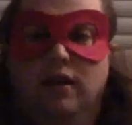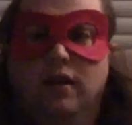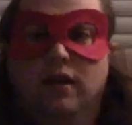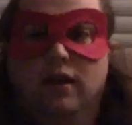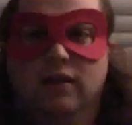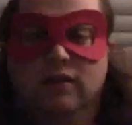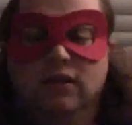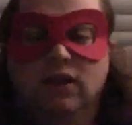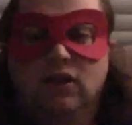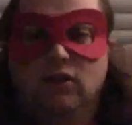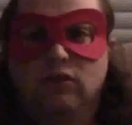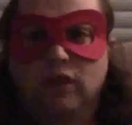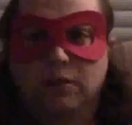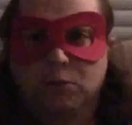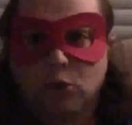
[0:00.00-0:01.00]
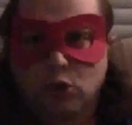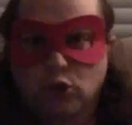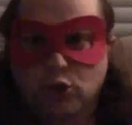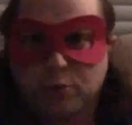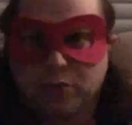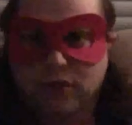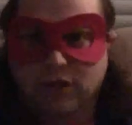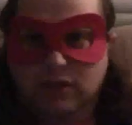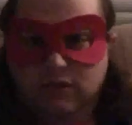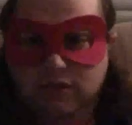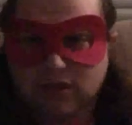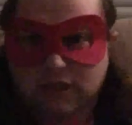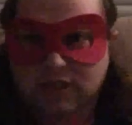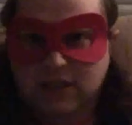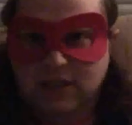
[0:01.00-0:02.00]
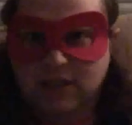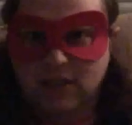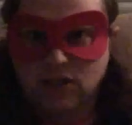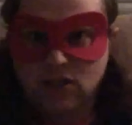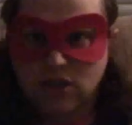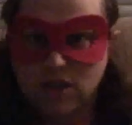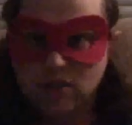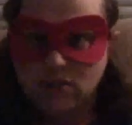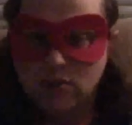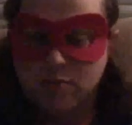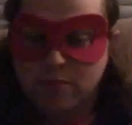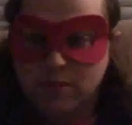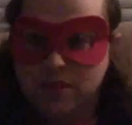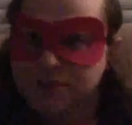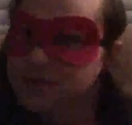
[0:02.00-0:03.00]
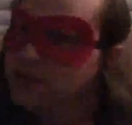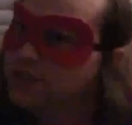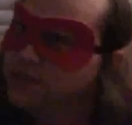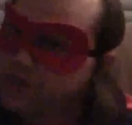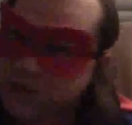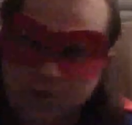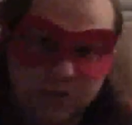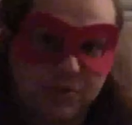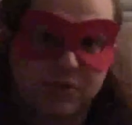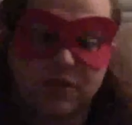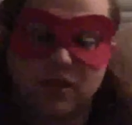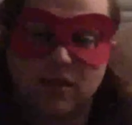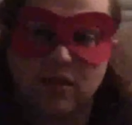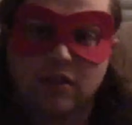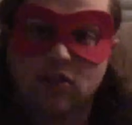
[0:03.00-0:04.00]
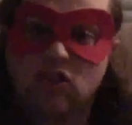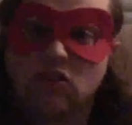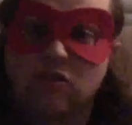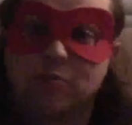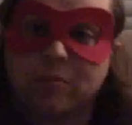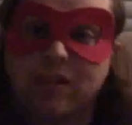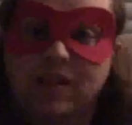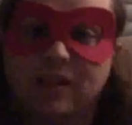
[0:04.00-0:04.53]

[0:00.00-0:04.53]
Hello, I'm your superhero critic, and I'll stay super as long as you stay awesome.